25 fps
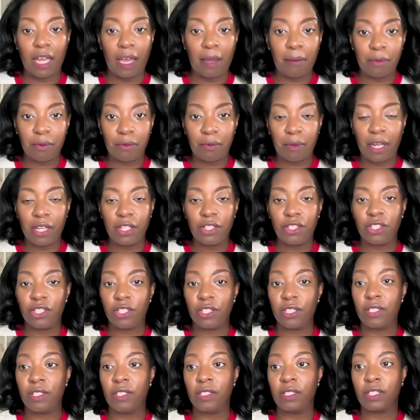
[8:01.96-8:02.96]

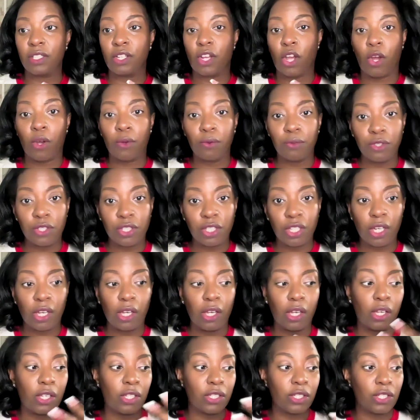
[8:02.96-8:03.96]
collaborations,
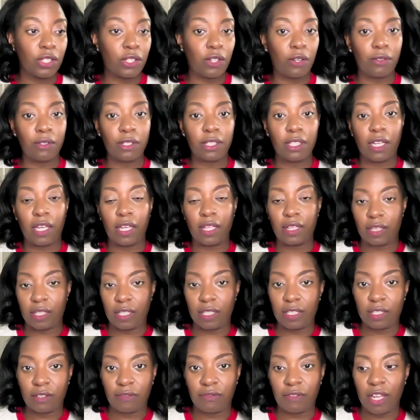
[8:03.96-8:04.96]
coaching, consulting, and
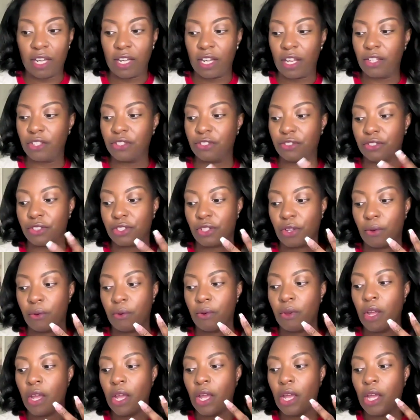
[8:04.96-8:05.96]
things of that nature.
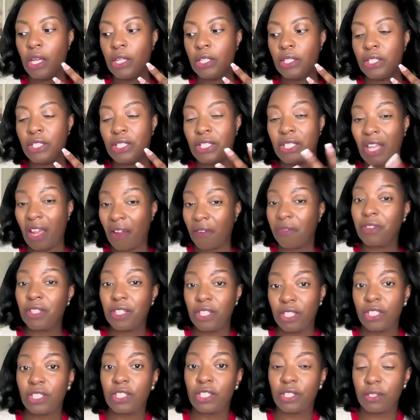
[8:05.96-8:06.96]
So
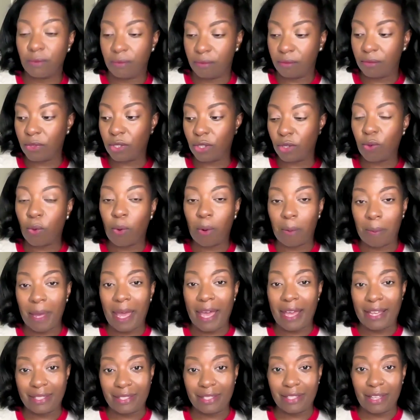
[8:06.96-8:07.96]
definitely soar
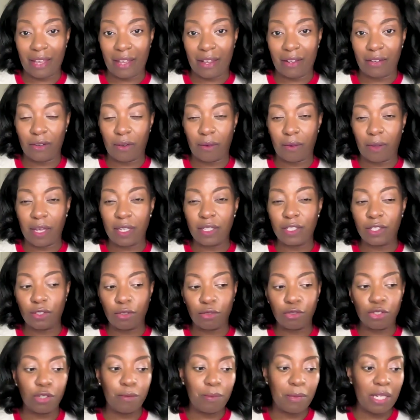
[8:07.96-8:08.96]
past that, okay?
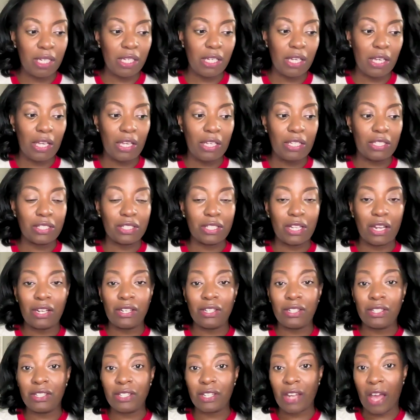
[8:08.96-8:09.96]
Social media is
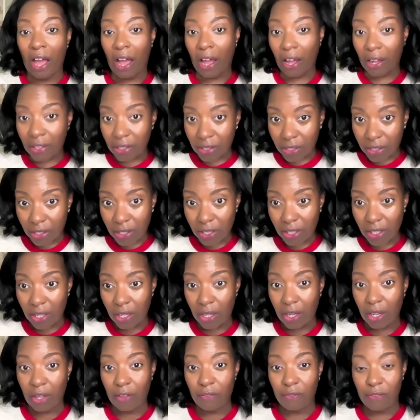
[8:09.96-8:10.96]
not
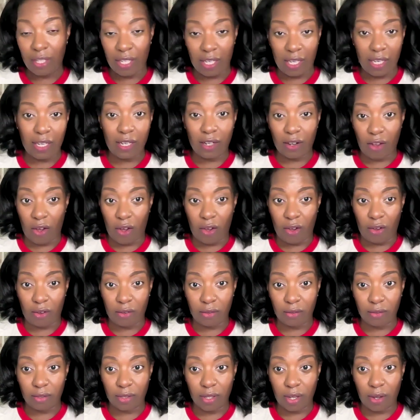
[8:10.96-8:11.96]
the end
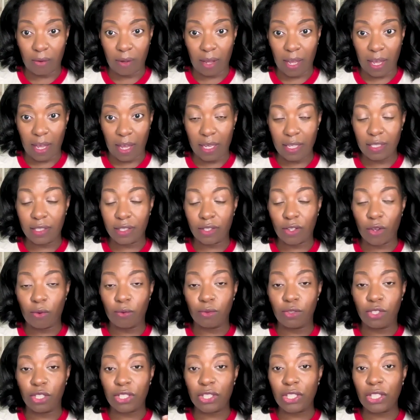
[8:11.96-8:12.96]
all, okay?
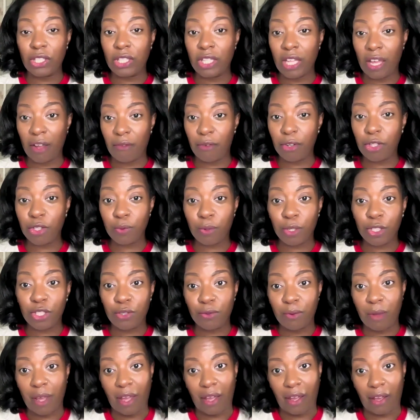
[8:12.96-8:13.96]
So just leverage what
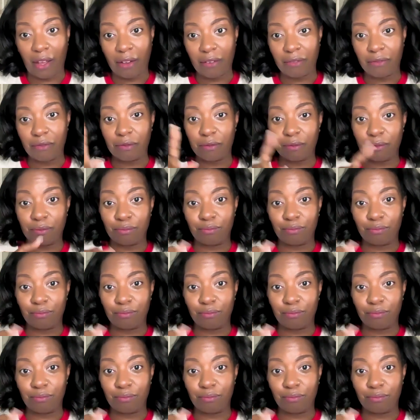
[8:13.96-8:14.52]
you have.